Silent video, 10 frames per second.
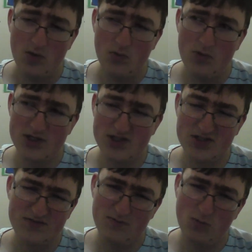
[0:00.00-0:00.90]
Which,
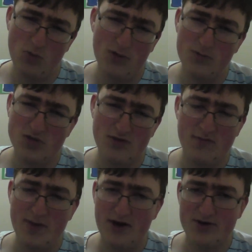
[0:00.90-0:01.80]
1 was
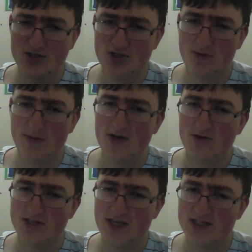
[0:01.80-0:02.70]
overpowered, and 2, it made no
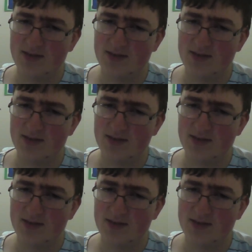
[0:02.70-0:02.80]
sense.